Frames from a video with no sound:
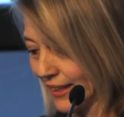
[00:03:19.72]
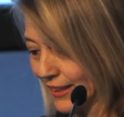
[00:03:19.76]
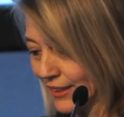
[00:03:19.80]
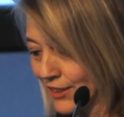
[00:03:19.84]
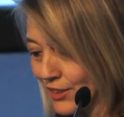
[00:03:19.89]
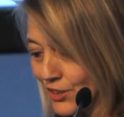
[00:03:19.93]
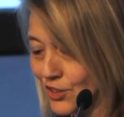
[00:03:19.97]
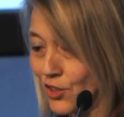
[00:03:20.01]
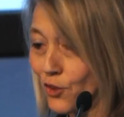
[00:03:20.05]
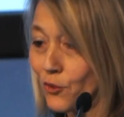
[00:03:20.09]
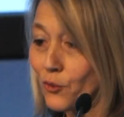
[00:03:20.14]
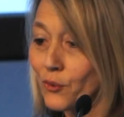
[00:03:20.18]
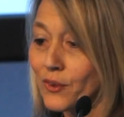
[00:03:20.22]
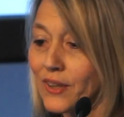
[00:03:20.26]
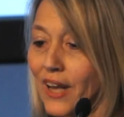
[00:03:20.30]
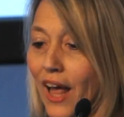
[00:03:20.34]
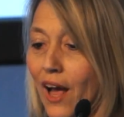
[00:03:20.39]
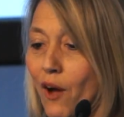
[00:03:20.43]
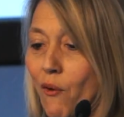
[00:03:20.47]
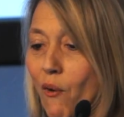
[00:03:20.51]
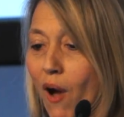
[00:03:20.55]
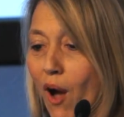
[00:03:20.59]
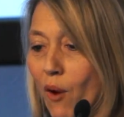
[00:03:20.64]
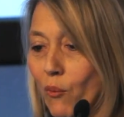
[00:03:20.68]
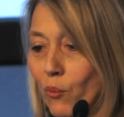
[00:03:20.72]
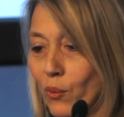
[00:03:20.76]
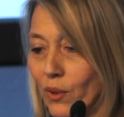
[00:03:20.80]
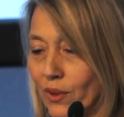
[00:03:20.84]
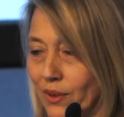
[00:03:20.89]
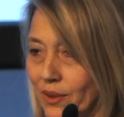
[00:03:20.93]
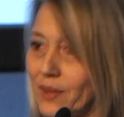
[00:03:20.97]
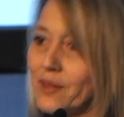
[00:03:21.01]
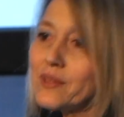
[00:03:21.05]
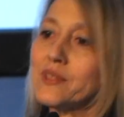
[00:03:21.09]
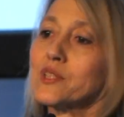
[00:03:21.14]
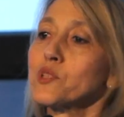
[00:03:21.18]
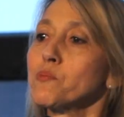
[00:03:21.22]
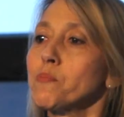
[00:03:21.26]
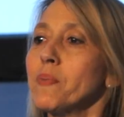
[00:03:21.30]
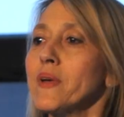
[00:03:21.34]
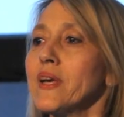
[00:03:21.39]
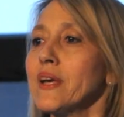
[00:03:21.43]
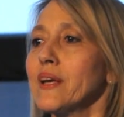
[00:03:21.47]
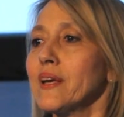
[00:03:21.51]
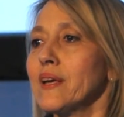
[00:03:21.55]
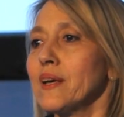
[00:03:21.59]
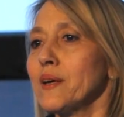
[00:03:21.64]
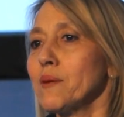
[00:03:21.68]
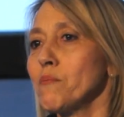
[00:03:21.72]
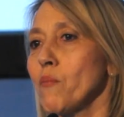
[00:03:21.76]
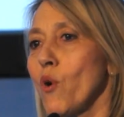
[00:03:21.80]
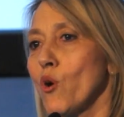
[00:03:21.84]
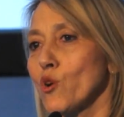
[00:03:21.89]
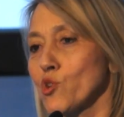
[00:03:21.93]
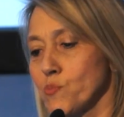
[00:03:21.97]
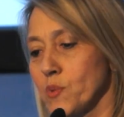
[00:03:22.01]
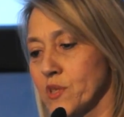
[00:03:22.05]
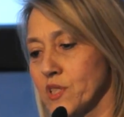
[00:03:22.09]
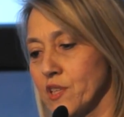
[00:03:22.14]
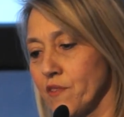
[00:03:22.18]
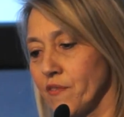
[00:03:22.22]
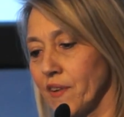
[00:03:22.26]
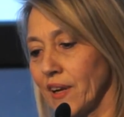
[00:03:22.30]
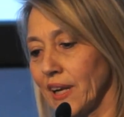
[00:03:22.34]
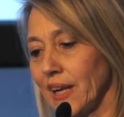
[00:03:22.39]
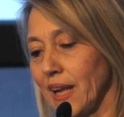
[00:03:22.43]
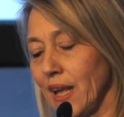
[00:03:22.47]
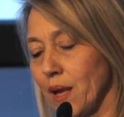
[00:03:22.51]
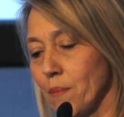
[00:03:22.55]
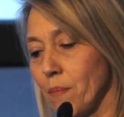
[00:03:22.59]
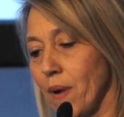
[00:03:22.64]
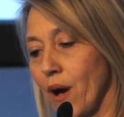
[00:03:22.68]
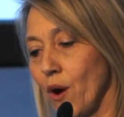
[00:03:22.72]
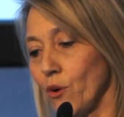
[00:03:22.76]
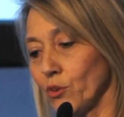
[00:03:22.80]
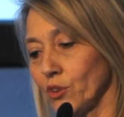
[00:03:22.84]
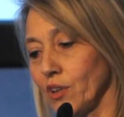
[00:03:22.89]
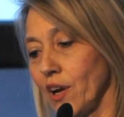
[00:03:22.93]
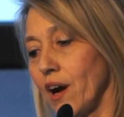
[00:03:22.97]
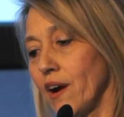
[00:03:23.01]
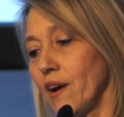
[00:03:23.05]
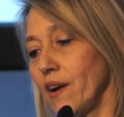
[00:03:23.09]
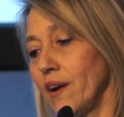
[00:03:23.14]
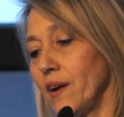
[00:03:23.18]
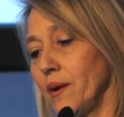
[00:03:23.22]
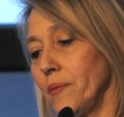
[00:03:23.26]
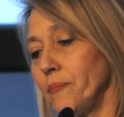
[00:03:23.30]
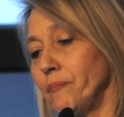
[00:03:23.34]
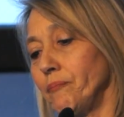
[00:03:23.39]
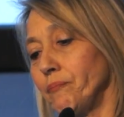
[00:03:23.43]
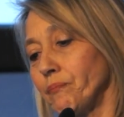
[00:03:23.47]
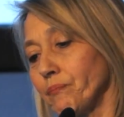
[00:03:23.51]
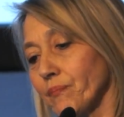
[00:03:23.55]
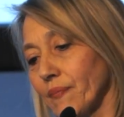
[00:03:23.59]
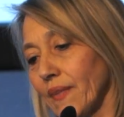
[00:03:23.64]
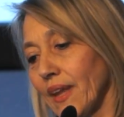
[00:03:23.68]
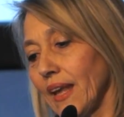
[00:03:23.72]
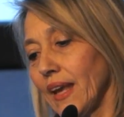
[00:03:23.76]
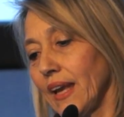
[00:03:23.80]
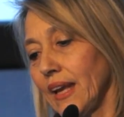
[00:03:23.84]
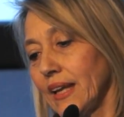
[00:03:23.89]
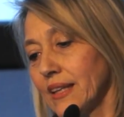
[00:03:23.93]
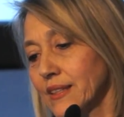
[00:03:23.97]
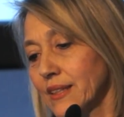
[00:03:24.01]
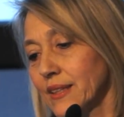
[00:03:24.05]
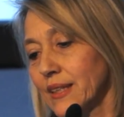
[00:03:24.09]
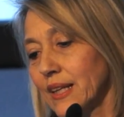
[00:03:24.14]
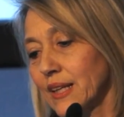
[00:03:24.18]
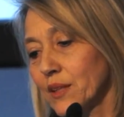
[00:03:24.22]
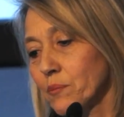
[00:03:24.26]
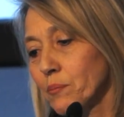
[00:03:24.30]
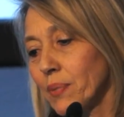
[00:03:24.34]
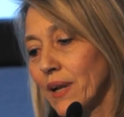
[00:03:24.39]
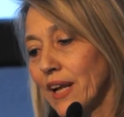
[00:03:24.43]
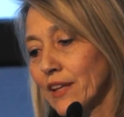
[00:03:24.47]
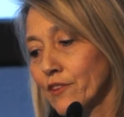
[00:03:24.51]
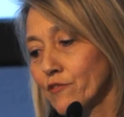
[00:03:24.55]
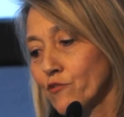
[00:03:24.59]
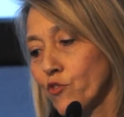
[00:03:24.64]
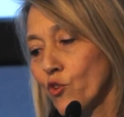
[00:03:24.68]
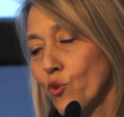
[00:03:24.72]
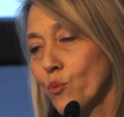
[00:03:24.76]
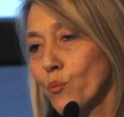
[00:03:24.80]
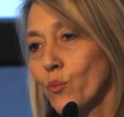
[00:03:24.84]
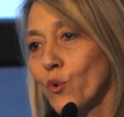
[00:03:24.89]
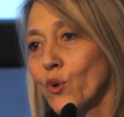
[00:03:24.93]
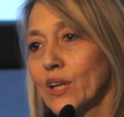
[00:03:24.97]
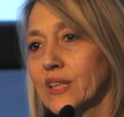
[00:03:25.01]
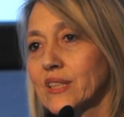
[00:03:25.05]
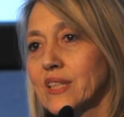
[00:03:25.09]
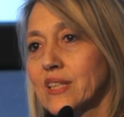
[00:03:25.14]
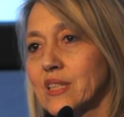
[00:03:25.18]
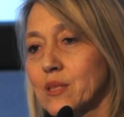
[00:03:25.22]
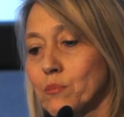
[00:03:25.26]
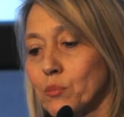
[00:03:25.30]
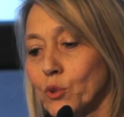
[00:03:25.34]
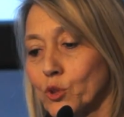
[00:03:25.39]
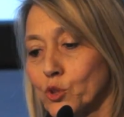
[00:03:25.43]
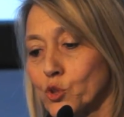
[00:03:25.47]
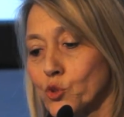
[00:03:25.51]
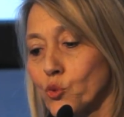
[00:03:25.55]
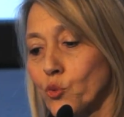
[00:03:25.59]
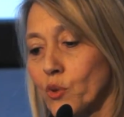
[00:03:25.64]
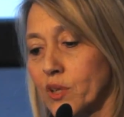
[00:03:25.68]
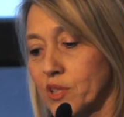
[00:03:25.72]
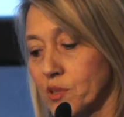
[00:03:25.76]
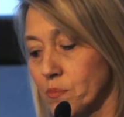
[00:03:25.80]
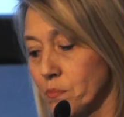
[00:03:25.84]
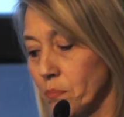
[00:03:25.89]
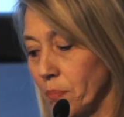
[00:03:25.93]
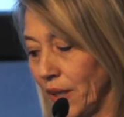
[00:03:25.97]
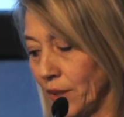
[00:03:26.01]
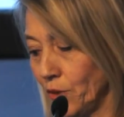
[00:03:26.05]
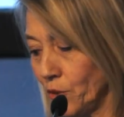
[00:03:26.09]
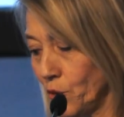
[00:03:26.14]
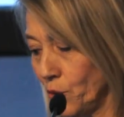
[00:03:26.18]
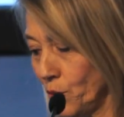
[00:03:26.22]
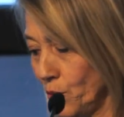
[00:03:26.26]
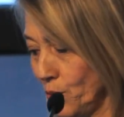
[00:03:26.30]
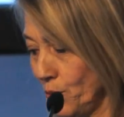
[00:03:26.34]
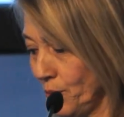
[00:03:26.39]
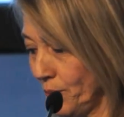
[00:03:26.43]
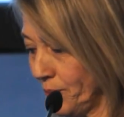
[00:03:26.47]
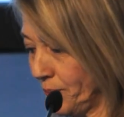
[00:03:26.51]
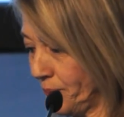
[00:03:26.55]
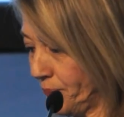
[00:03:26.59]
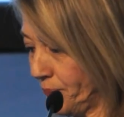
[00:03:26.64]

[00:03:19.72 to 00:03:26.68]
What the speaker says: So now I will speak more specifically about our internet platform on accessible tourism, Pantou.